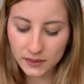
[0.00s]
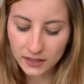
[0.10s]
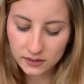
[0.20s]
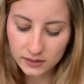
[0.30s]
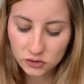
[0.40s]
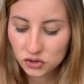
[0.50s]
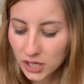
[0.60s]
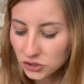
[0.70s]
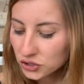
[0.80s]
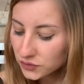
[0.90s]
because it's
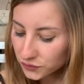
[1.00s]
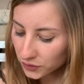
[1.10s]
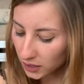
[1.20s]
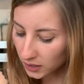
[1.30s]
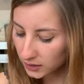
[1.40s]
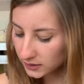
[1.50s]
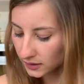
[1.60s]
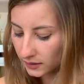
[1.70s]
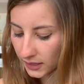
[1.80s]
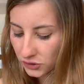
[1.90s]
Josh's Frogs
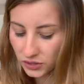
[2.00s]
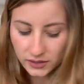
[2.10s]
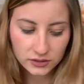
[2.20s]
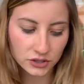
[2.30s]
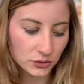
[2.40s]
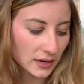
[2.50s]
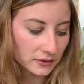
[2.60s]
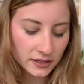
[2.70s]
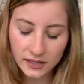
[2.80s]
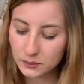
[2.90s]
and they just do
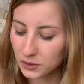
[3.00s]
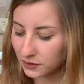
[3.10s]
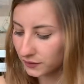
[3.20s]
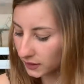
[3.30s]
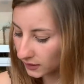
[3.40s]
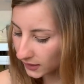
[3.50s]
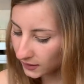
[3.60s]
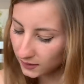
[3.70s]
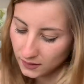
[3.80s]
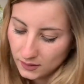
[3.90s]
everything perfectly.